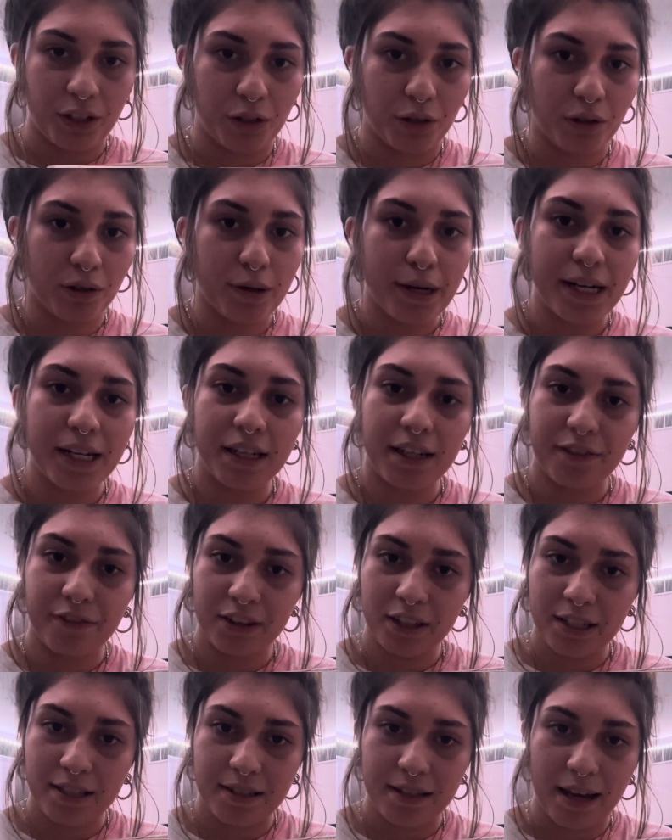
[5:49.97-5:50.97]
You're already given
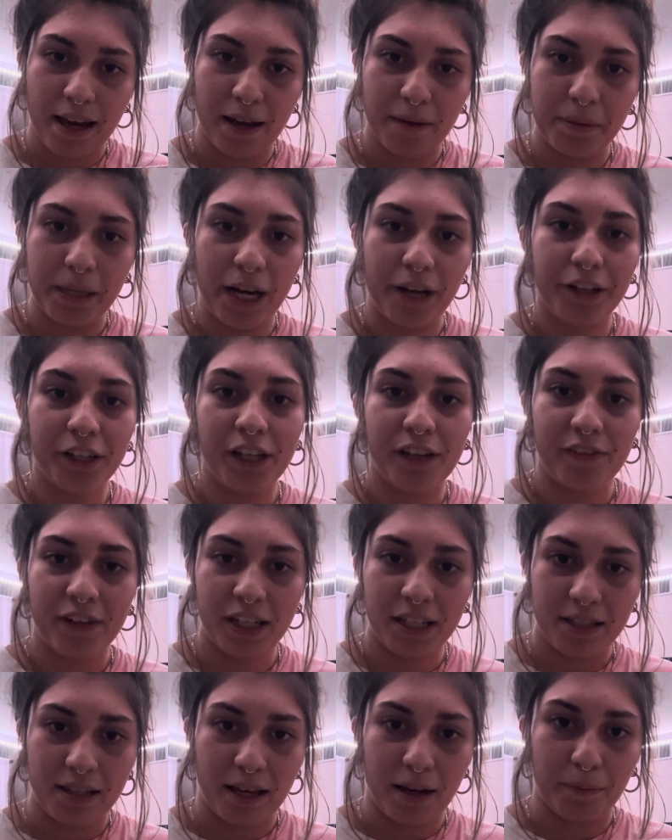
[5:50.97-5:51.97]
the step, now you're given
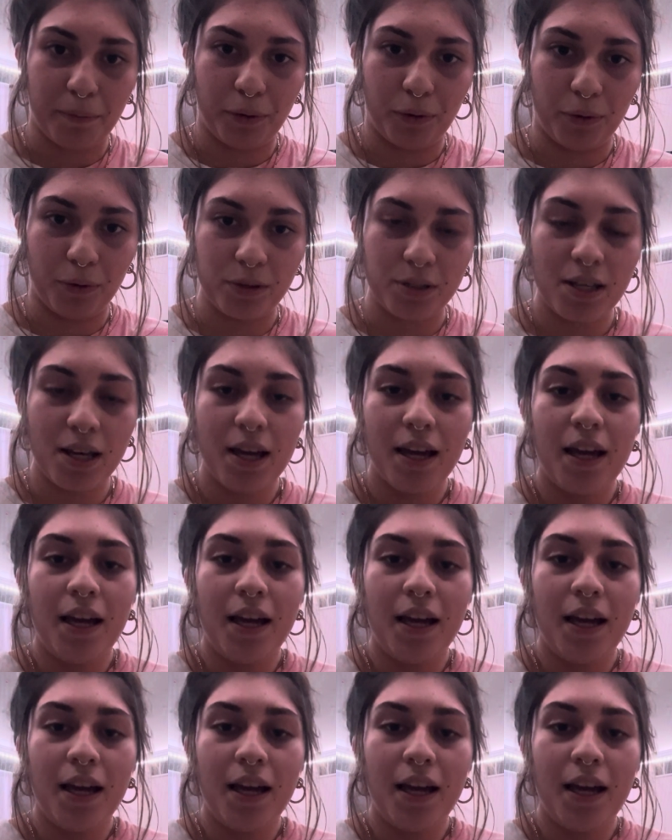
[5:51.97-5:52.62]
examples,